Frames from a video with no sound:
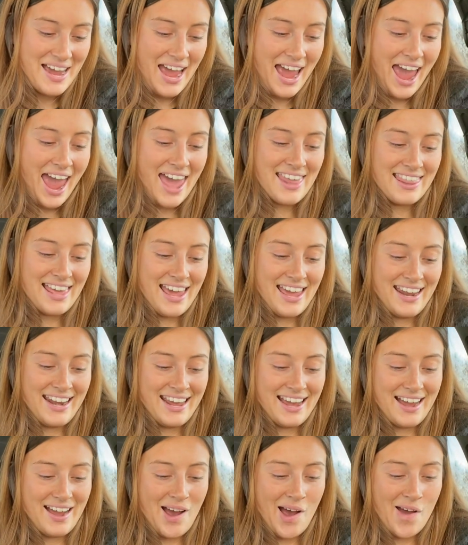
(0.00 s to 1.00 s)
And
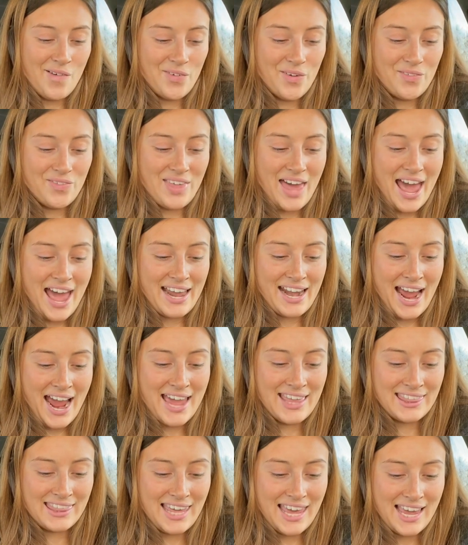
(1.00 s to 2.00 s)
then off of that,
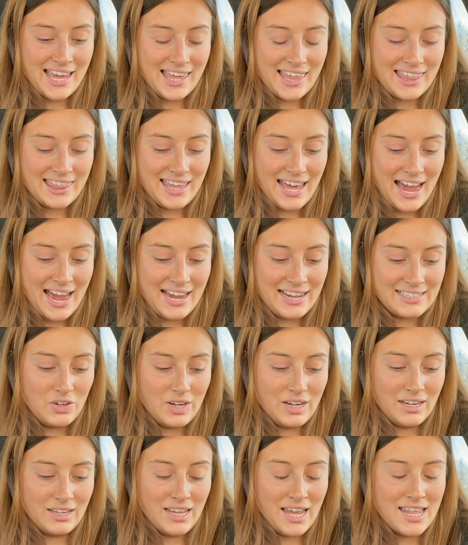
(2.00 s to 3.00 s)
I think that,
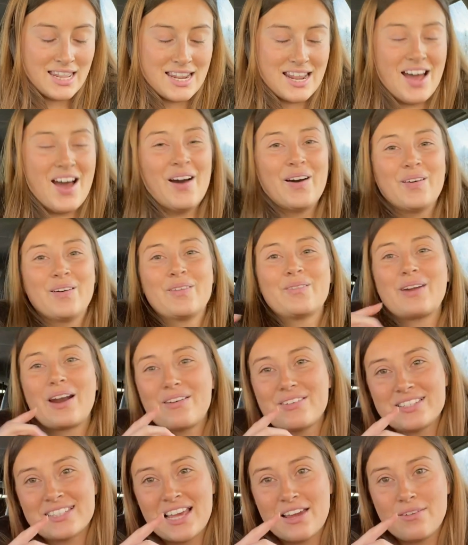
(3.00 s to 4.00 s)
and what
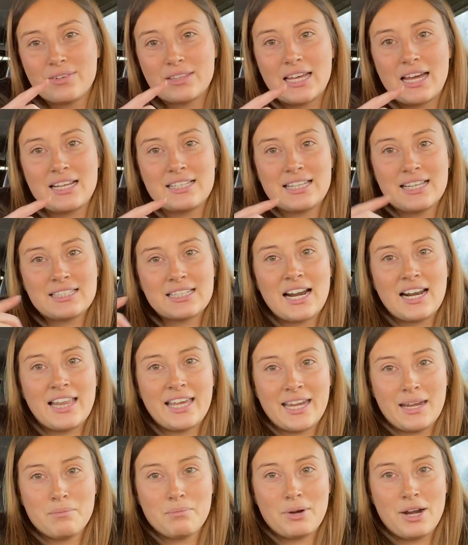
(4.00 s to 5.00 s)
I was saying with that is that's kind of
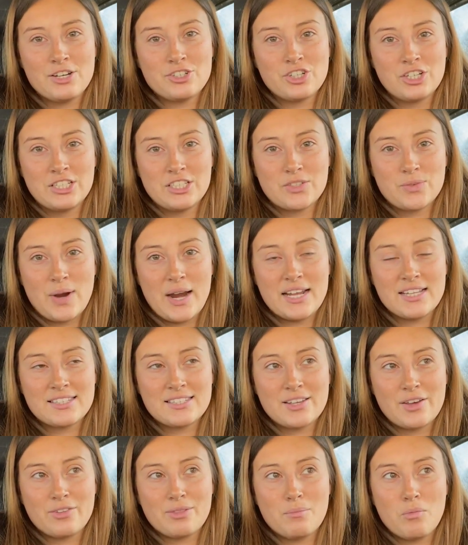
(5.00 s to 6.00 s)
like impressions, right?
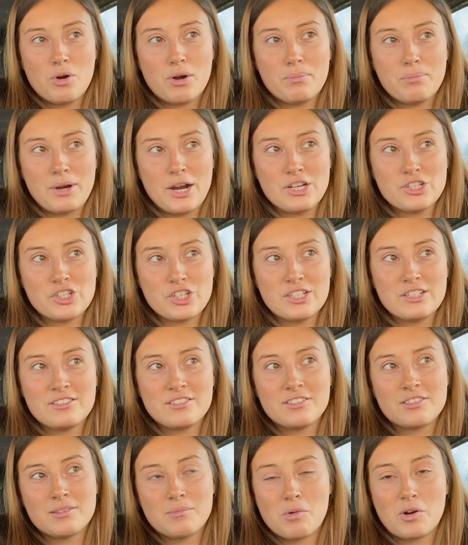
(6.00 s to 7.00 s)
So the more
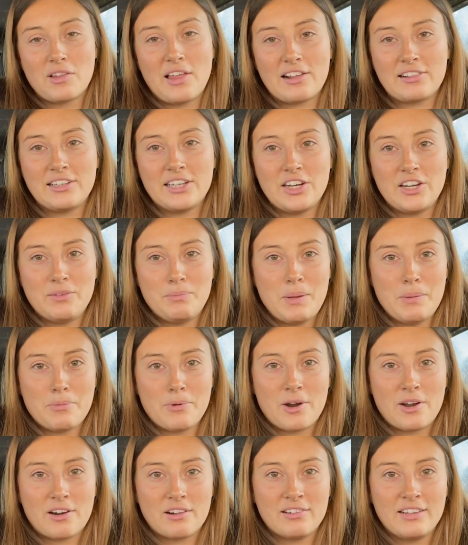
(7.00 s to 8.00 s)
impressions, the more likely
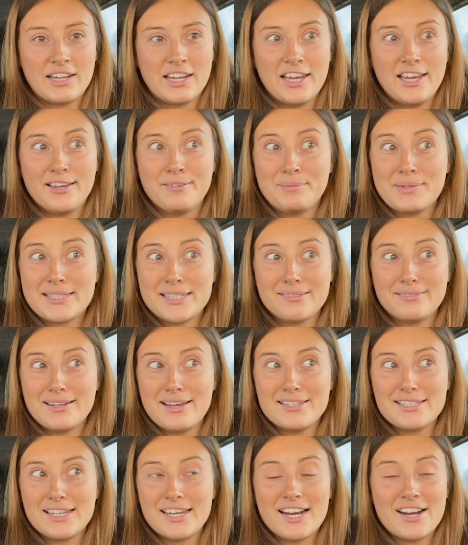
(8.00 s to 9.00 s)
people are to click it. But
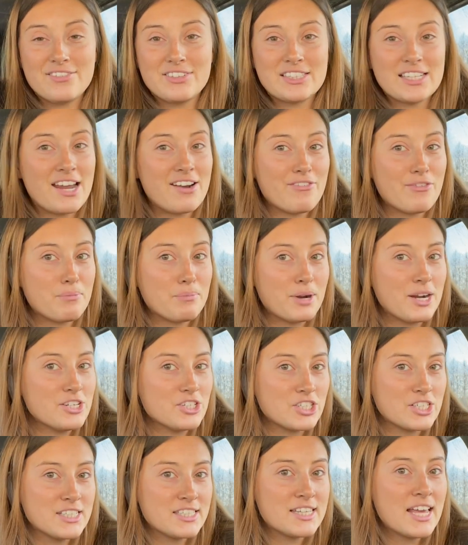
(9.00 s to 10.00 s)
sometimes you can have a ton of
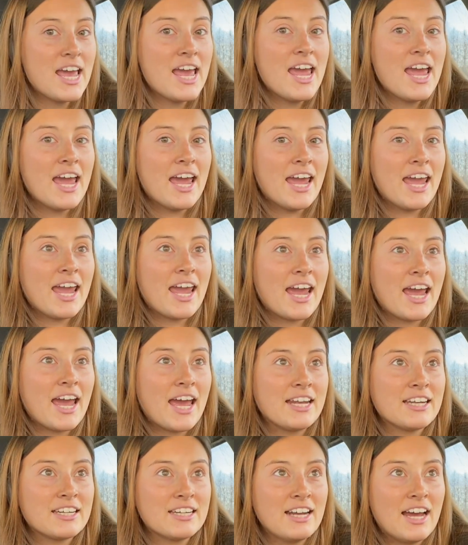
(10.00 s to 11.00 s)
impressions
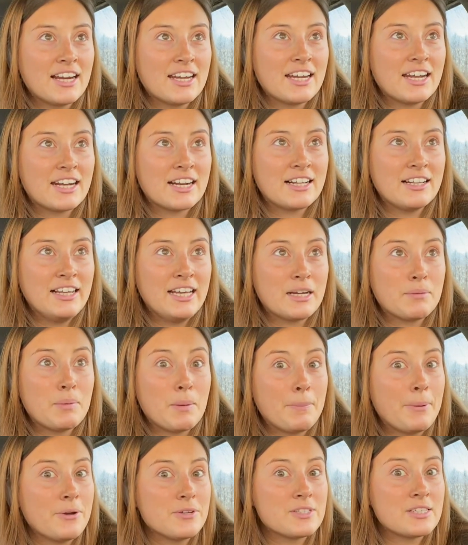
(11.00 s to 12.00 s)
and not get a click,
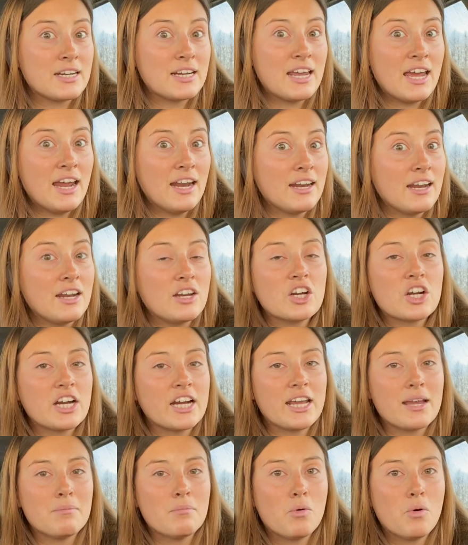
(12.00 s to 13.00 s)
but post it again and you're going
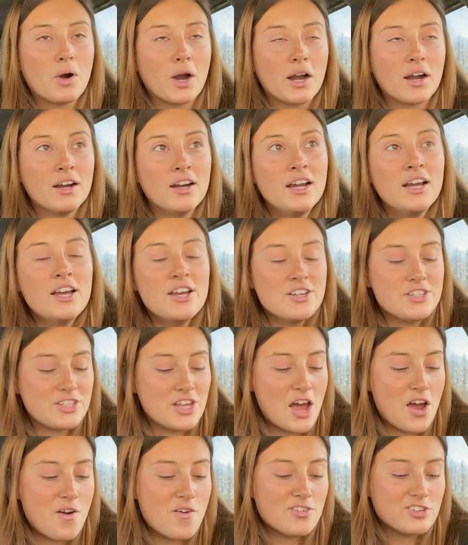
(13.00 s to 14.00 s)
to get more.
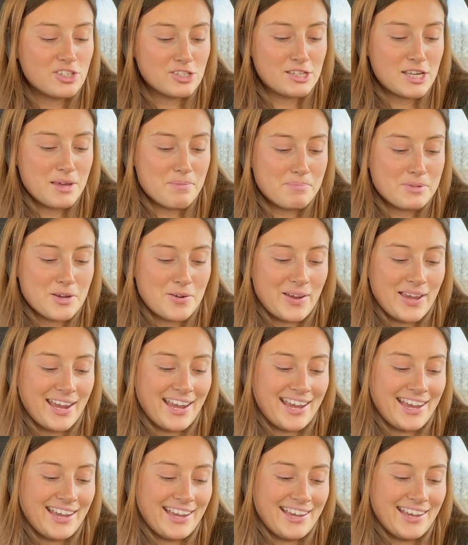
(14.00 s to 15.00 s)
So just keep
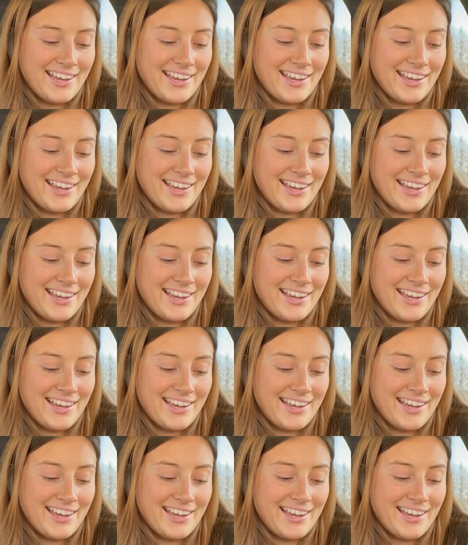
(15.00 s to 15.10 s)
doing it.